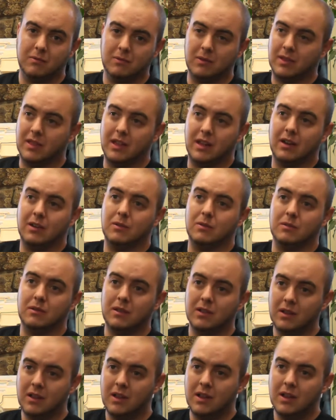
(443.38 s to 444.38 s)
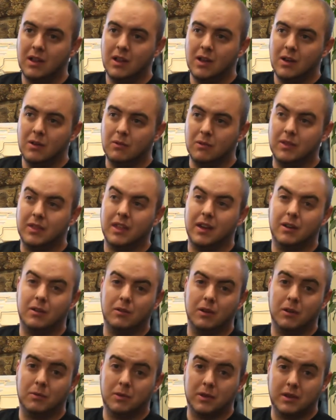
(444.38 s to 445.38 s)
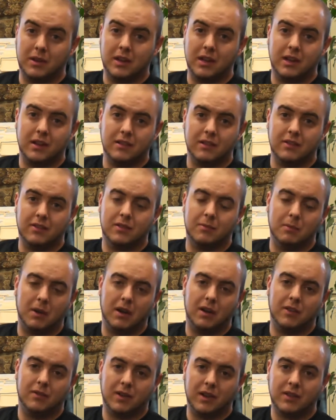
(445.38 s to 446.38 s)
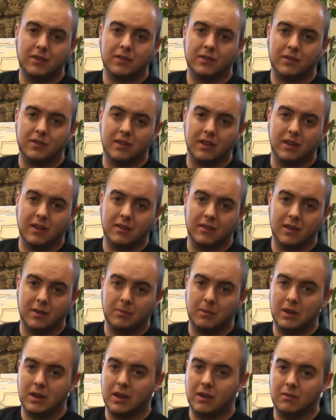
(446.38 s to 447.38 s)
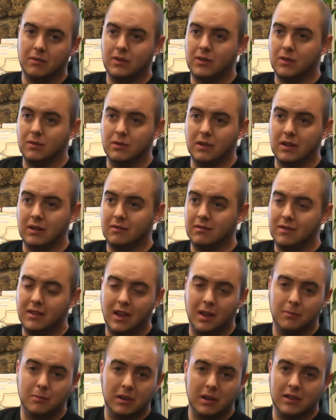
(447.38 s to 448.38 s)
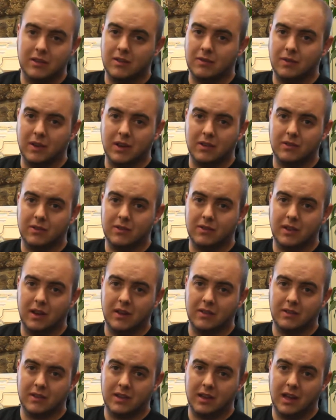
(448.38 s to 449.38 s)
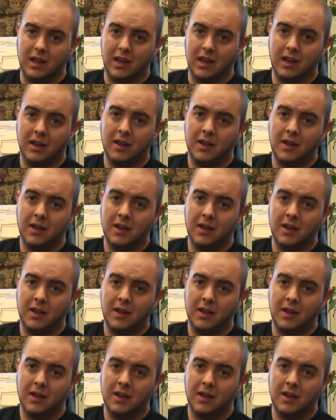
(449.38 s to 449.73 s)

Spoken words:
Without a ridiculous amount of exercise. I mean, I was doing 10 minutes of exercise a day,